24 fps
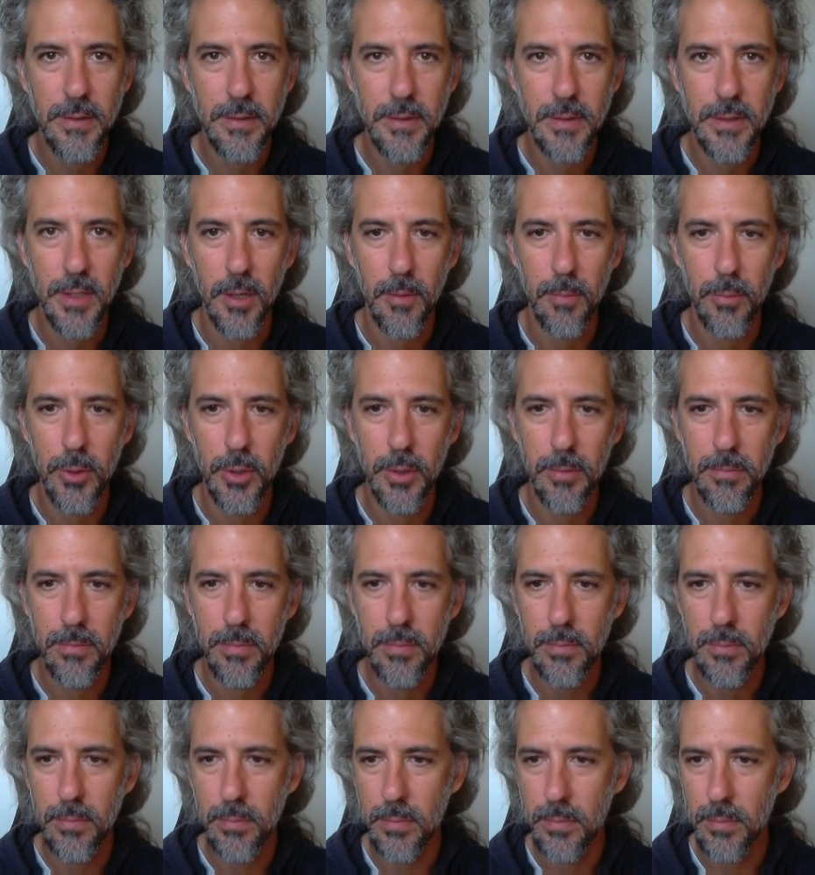So boom.
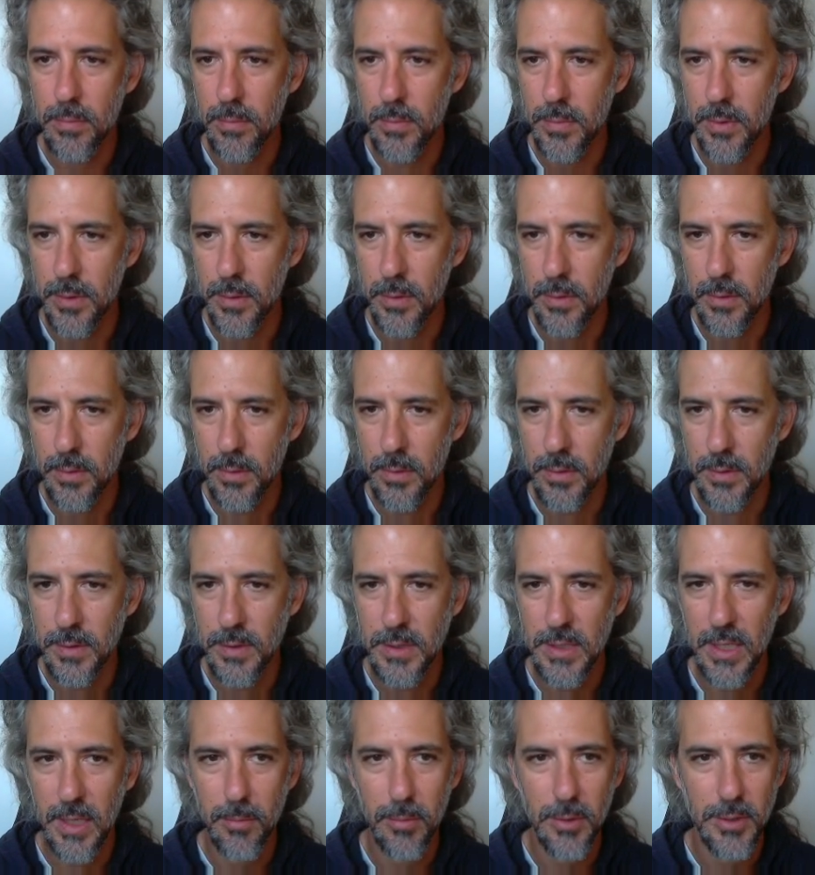Let's
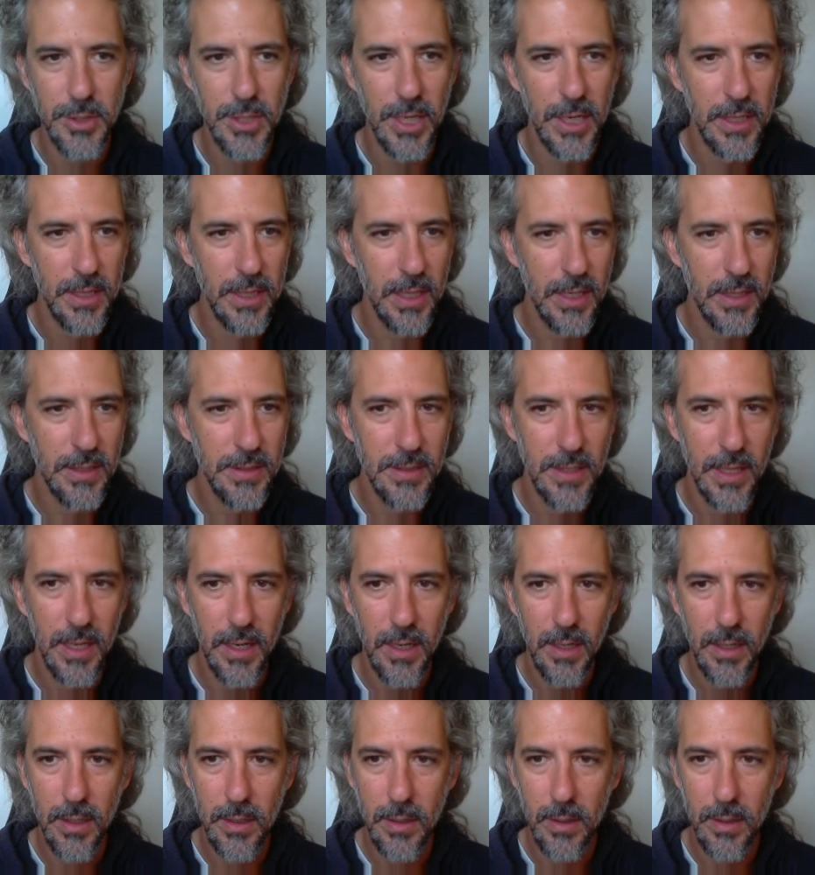double check that it's there.